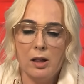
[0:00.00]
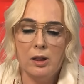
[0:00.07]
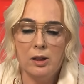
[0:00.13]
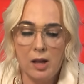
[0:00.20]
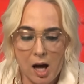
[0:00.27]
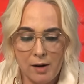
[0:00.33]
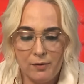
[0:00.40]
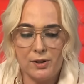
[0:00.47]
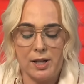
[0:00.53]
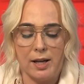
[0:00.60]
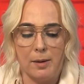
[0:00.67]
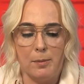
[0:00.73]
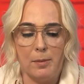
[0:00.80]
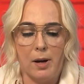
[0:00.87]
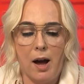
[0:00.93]

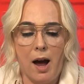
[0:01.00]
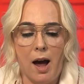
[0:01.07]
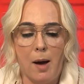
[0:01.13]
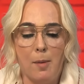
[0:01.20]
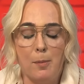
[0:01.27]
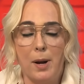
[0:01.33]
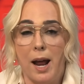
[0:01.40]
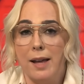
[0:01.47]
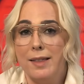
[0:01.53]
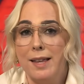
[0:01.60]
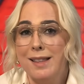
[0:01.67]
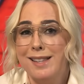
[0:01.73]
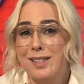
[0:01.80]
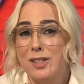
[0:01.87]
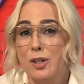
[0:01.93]
But I
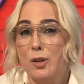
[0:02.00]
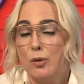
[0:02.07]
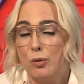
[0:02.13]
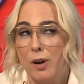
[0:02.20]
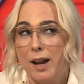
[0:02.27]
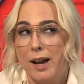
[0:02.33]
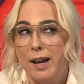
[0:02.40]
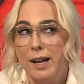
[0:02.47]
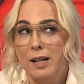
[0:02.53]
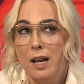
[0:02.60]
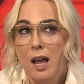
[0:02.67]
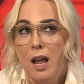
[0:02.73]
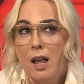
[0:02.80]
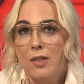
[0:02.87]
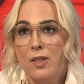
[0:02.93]
think this is a great
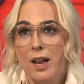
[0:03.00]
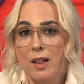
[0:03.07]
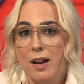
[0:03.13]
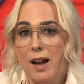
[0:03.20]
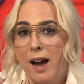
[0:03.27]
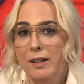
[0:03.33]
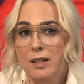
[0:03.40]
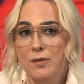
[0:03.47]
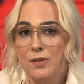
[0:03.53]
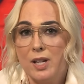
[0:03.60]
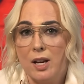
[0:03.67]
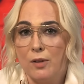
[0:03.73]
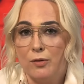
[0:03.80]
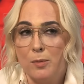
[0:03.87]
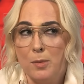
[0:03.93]
thing. Like, I'd love to
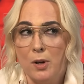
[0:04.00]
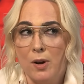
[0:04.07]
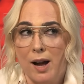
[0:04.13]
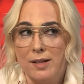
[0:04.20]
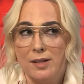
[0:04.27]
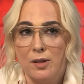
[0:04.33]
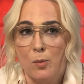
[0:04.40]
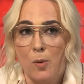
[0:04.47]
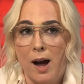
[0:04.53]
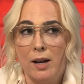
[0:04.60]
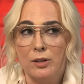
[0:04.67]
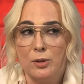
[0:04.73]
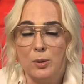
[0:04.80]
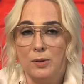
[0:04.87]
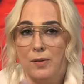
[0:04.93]
hear from you guys in the
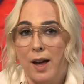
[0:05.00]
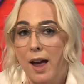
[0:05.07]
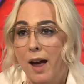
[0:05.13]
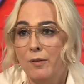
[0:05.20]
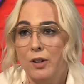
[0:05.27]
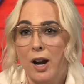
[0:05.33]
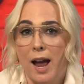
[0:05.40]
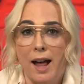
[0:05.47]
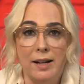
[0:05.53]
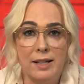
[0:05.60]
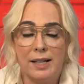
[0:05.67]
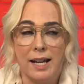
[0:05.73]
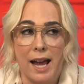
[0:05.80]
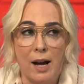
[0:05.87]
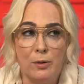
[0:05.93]
wild who have ever had an
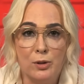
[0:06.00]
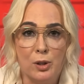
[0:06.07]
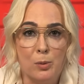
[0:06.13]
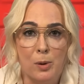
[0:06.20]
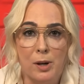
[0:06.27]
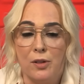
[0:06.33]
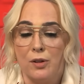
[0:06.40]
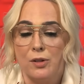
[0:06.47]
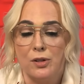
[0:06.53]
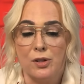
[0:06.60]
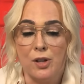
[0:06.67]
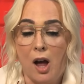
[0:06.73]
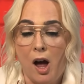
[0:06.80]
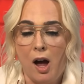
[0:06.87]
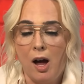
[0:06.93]
encounter with or
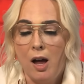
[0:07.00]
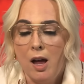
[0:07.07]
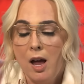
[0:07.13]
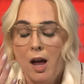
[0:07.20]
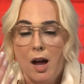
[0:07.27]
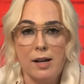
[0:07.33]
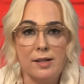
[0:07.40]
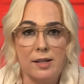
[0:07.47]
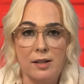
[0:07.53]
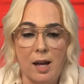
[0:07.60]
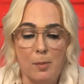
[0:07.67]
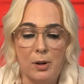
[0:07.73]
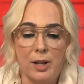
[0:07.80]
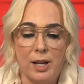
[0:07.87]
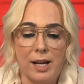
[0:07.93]
saw a
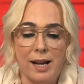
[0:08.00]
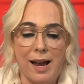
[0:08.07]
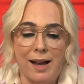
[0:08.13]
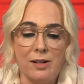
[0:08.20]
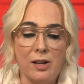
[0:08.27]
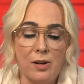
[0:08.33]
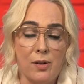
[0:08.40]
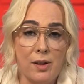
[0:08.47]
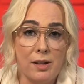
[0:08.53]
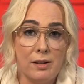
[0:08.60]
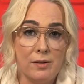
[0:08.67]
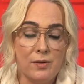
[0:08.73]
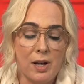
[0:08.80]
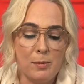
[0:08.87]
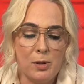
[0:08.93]
celebrity and, they
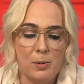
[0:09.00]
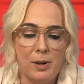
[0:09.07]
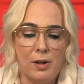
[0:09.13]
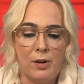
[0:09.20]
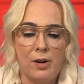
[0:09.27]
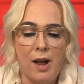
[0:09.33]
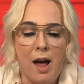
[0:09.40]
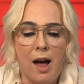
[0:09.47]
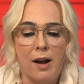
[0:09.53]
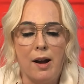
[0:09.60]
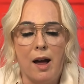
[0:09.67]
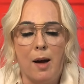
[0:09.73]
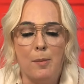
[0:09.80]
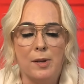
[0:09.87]
lived up to it or not.